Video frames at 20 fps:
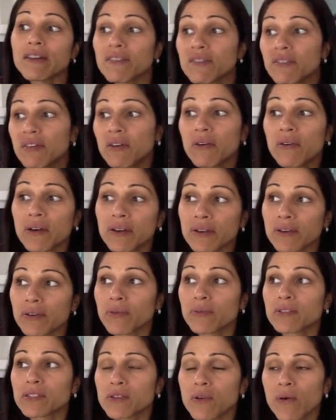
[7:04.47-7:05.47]
I don't know
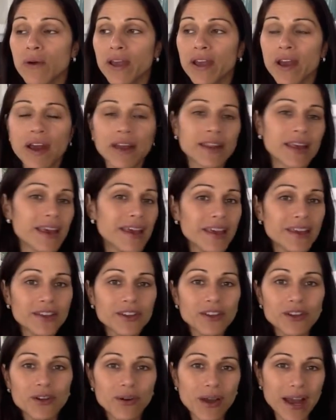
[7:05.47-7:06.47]
what's going on,
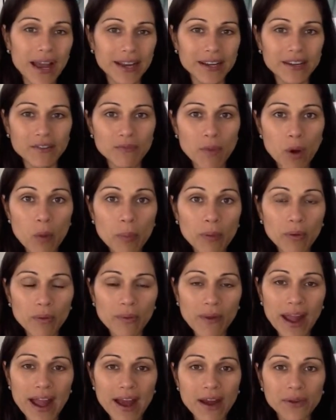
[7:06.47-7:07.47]
you know, kind of mope
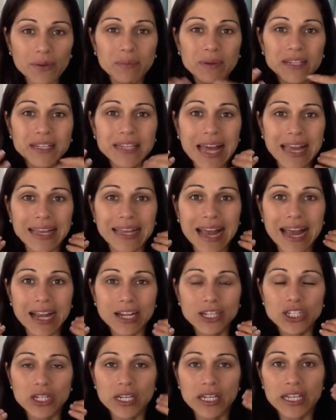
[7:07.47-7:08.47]
around, but like
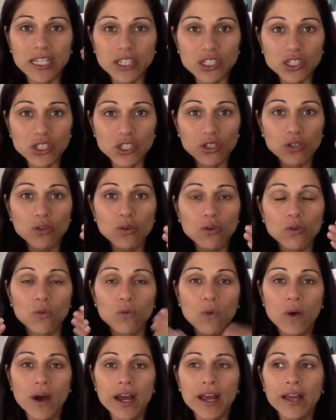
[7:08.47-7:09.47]
actually do
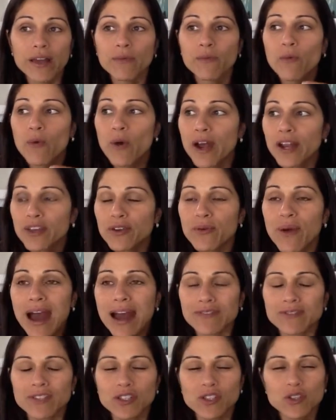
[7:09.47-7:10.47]
what do you
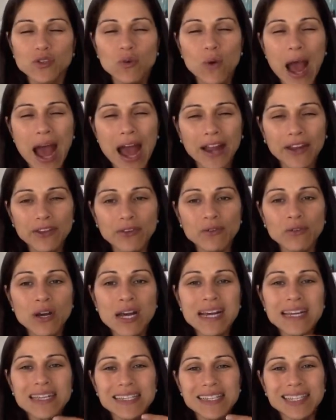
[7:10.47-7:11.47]
have to do? How do you
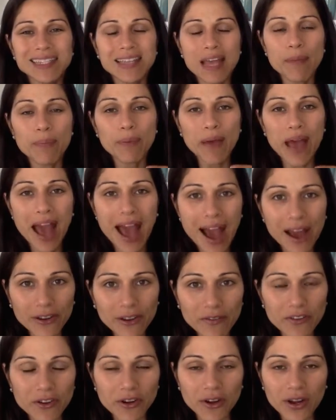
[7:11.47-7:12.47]
step out
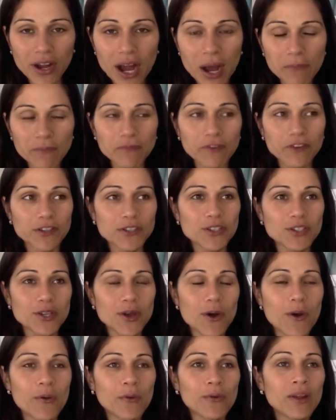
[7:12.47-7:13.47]
of your comfort
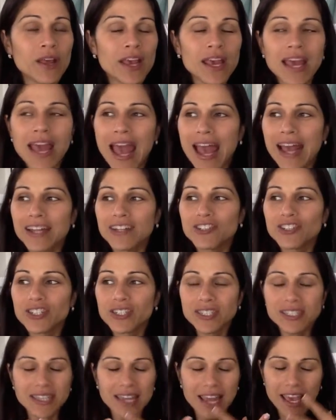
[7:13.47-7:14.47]
zone? And
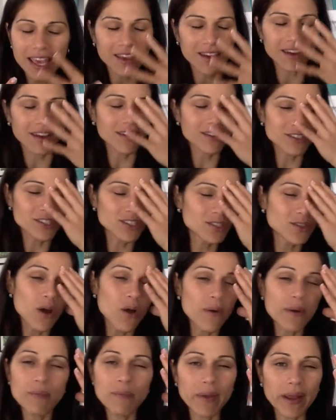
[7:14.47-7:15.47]
just like,
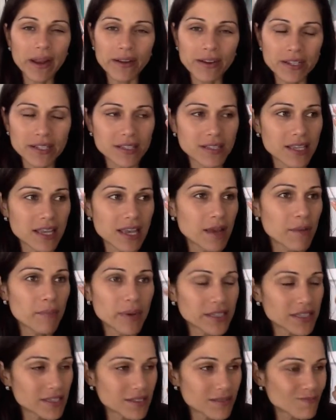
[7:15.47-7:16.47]
so embarrassing,
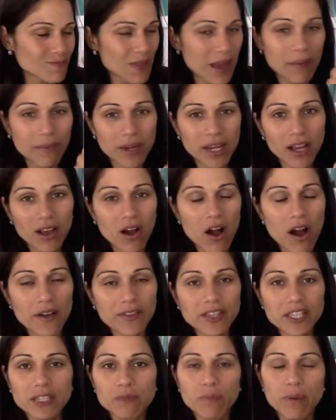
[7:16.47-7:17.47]
but I'm going to call
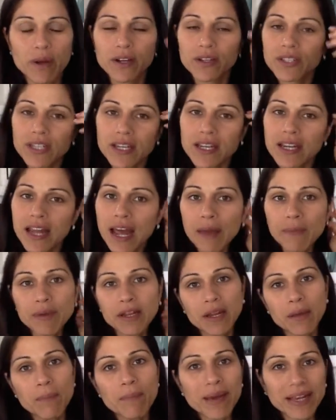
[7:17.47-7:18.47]
this person and I'm going
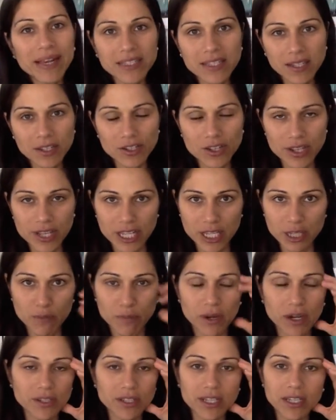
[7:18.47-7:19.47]
to message this
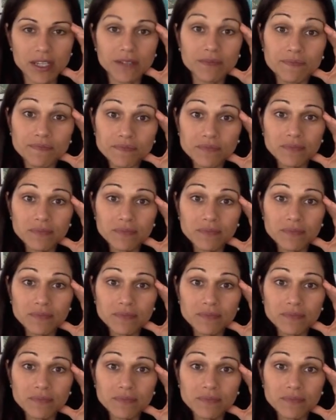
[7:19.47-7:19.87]
person.